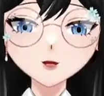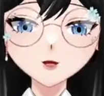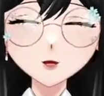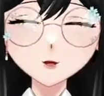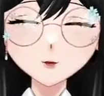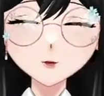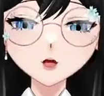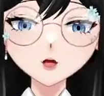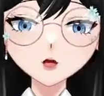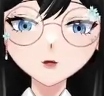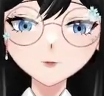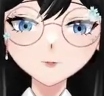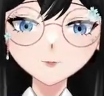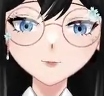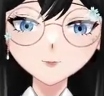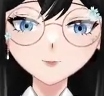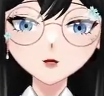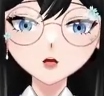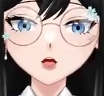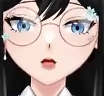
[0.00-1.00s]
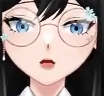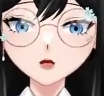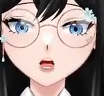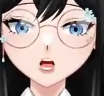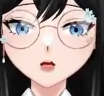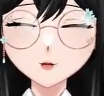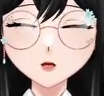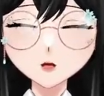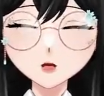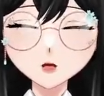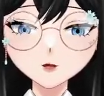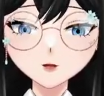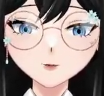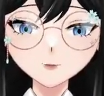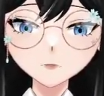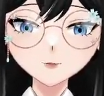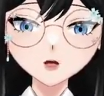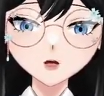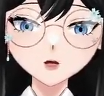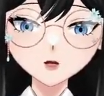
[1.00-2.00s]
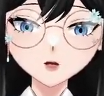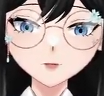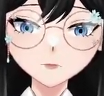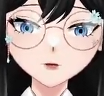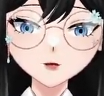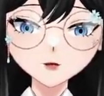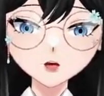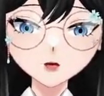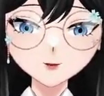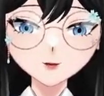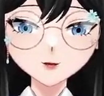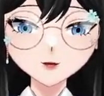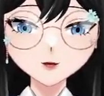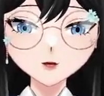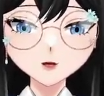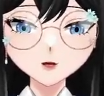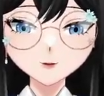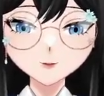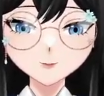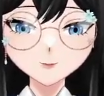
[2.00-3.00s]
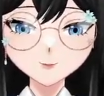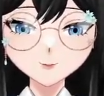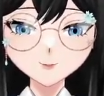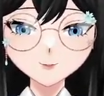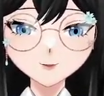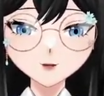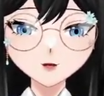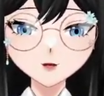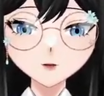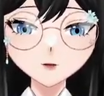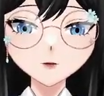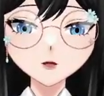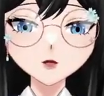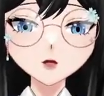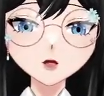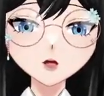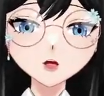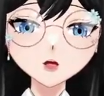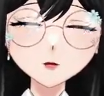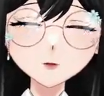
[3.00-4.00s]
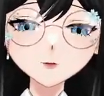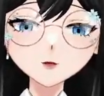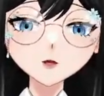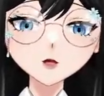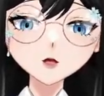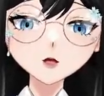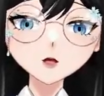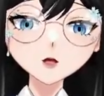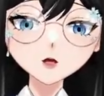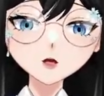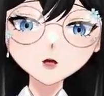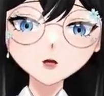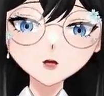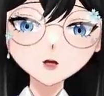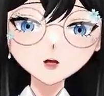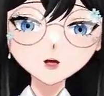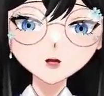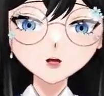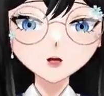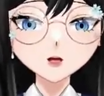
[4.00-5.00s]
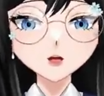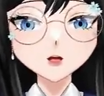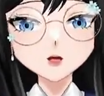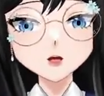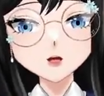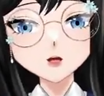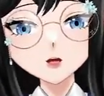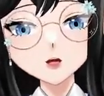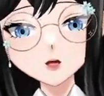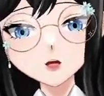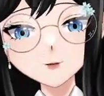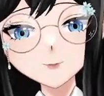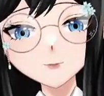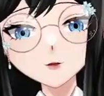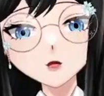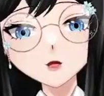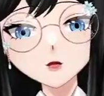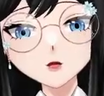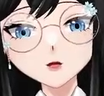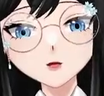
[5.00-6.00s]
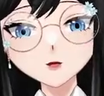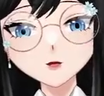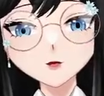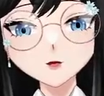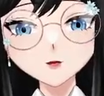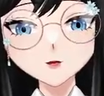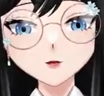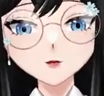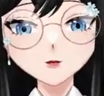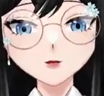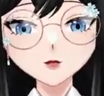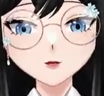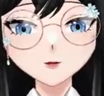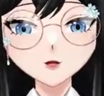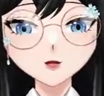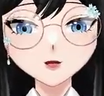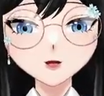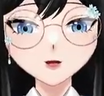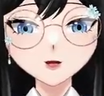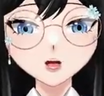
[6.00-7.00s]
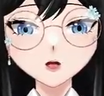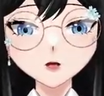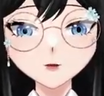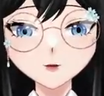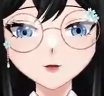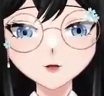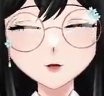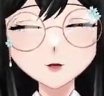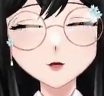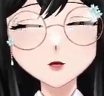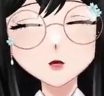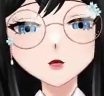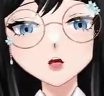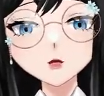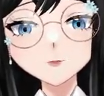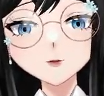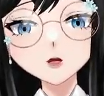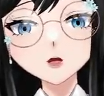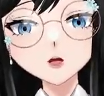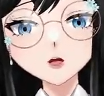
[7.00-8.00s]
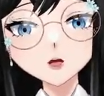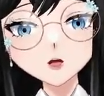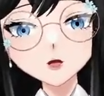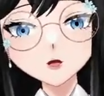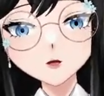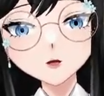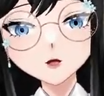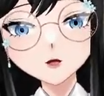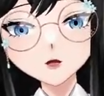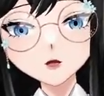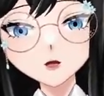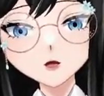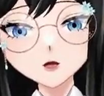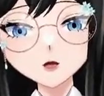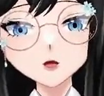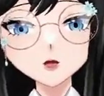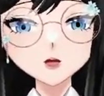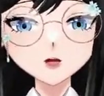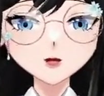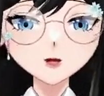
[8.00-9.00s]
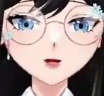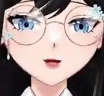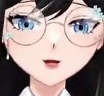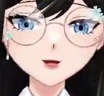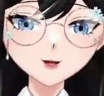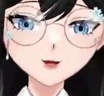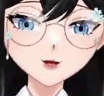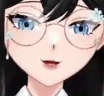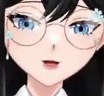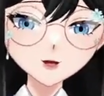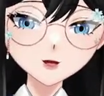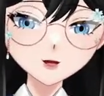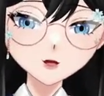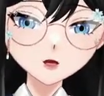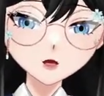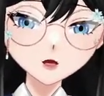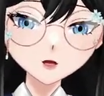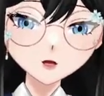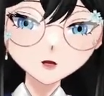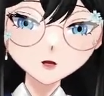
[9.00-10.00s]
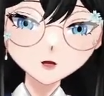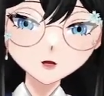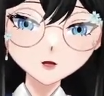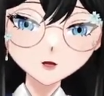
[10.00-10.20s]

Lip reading: would help with apical and basal polarity. What kind of junctions exist and what are some examples? You have the tight junction, adhesion junction,